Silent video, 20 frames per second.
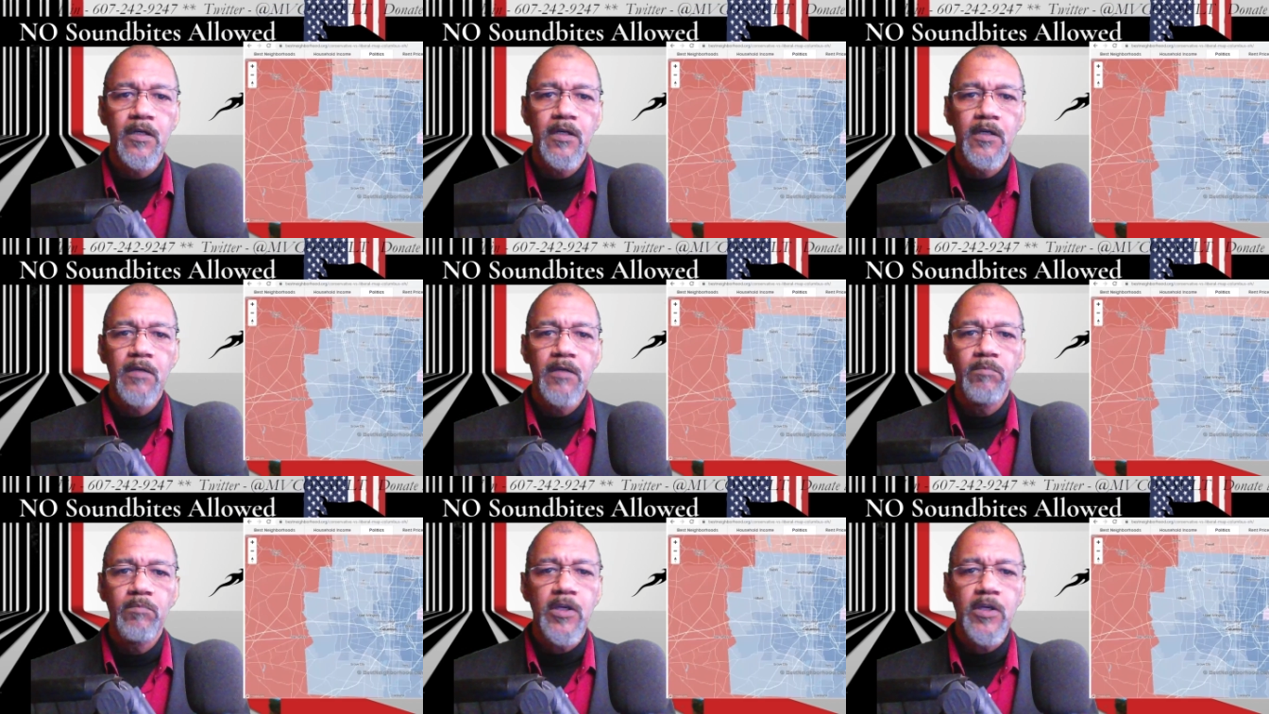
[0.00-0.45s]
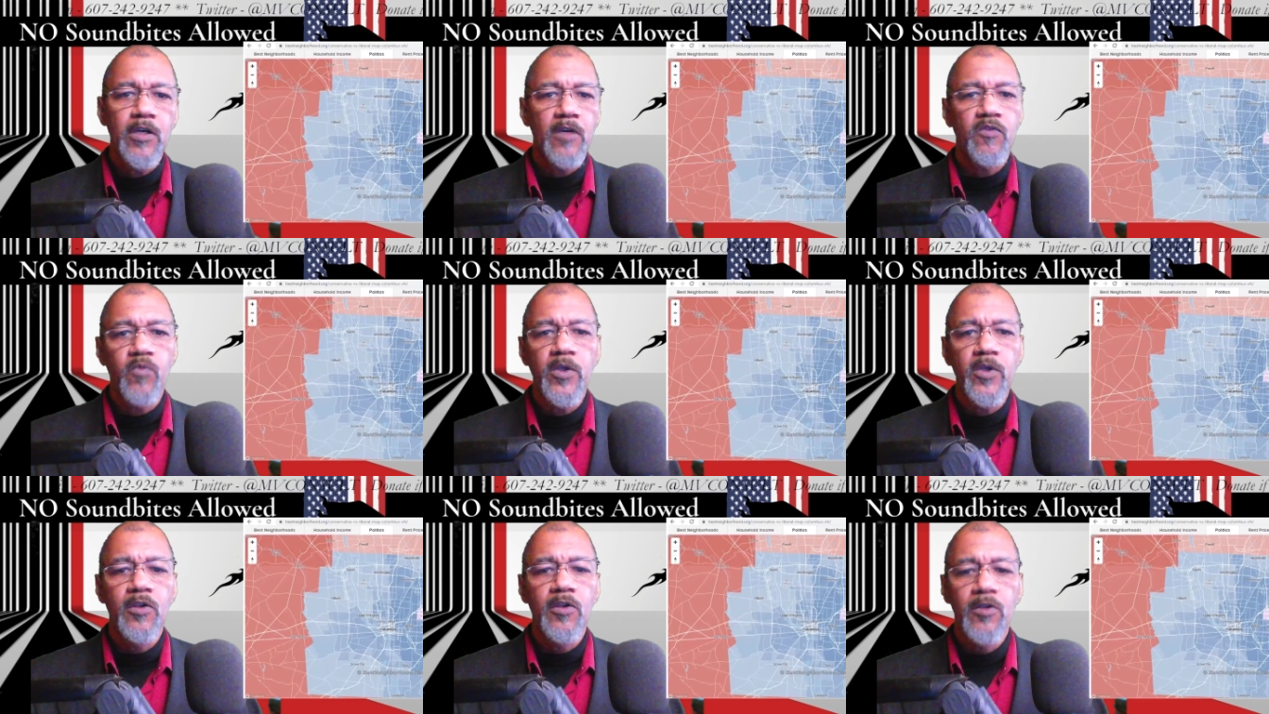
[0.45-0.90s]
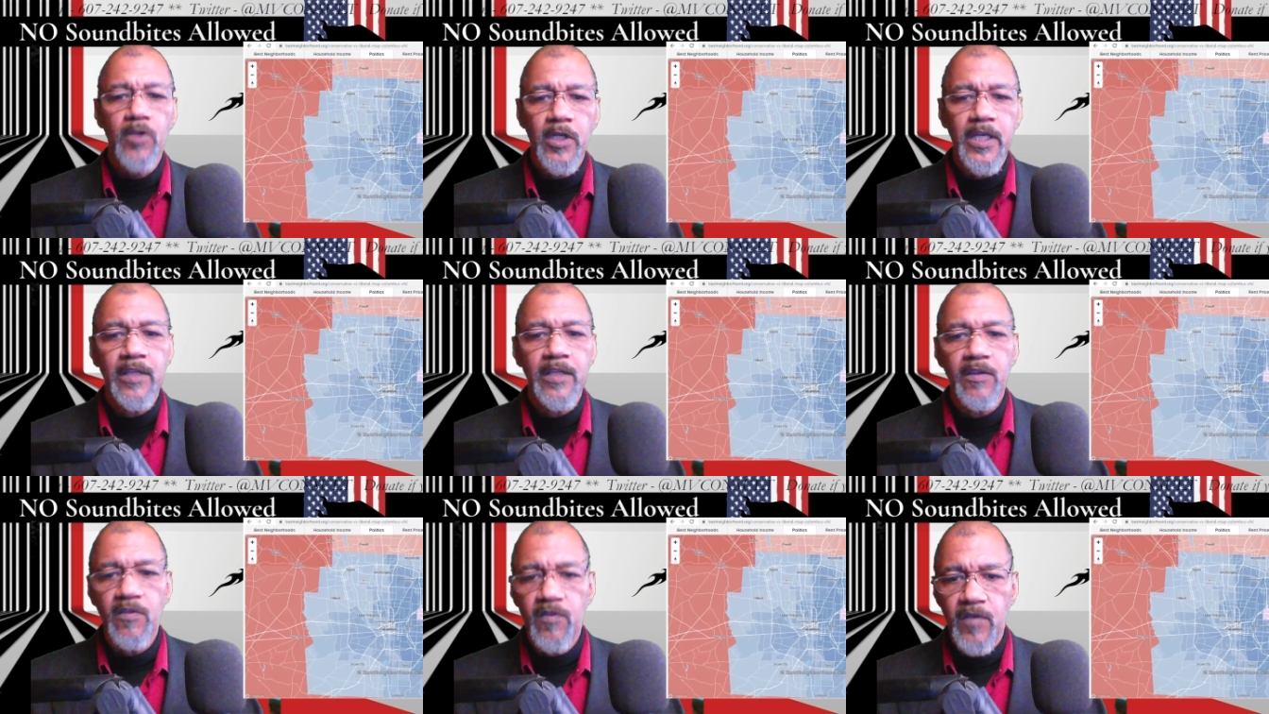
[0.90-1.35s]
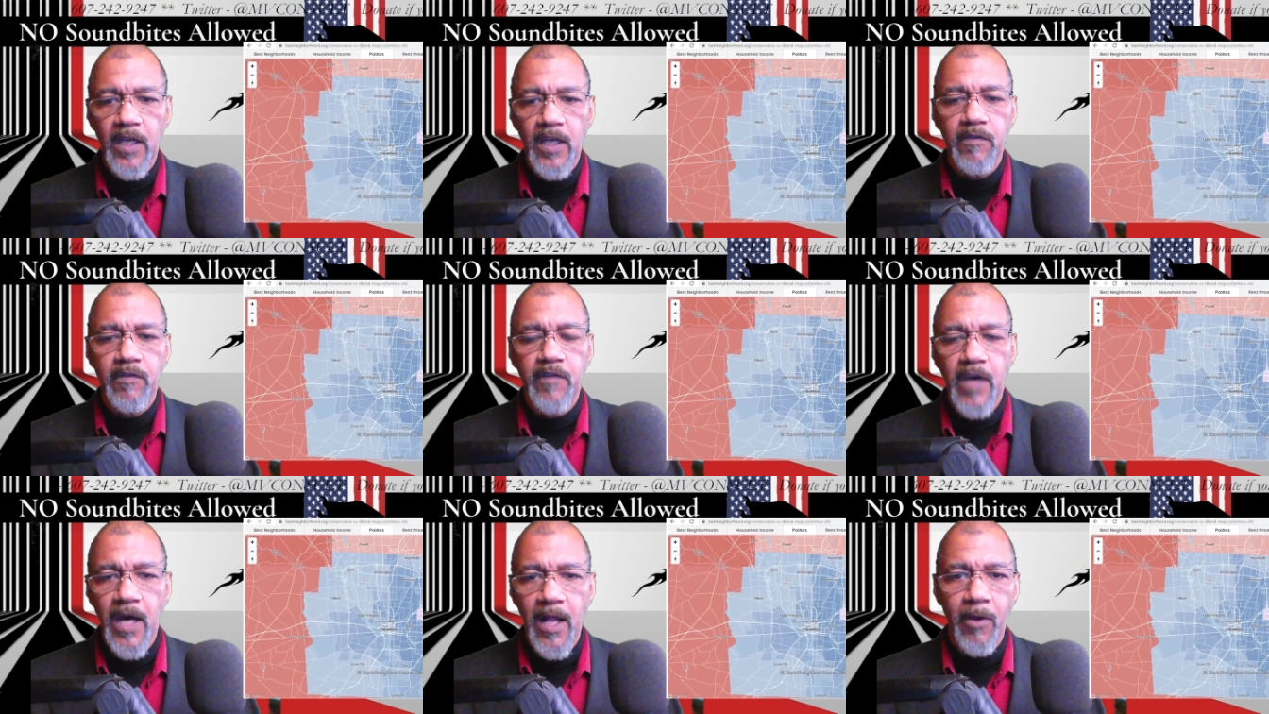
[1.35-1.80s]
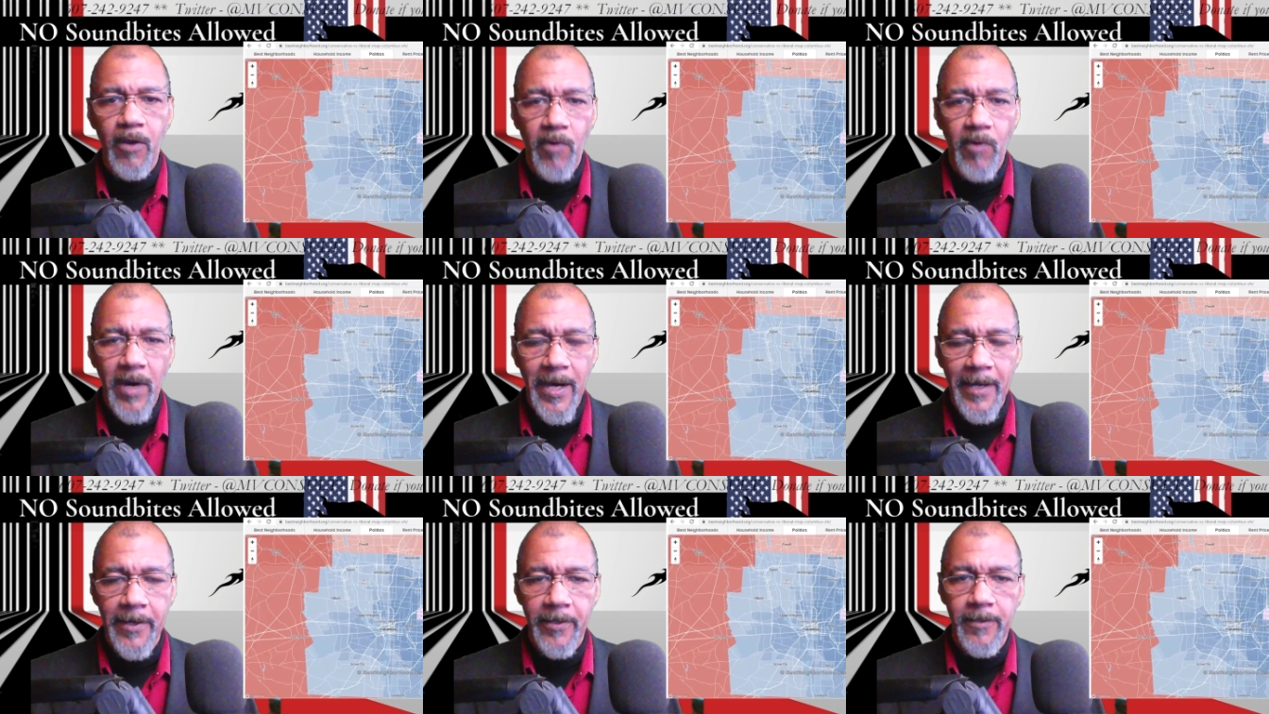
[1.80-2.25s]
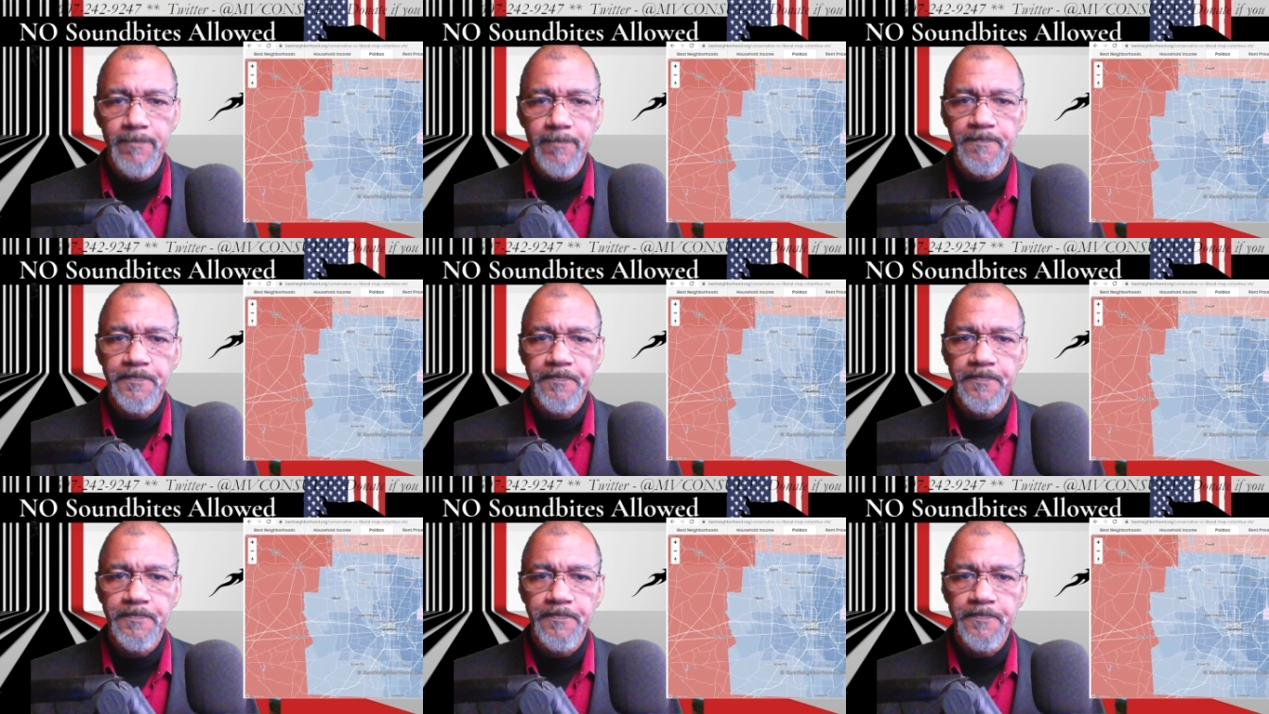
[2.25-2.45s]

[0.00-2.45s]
Because when you look at the state of Colorado,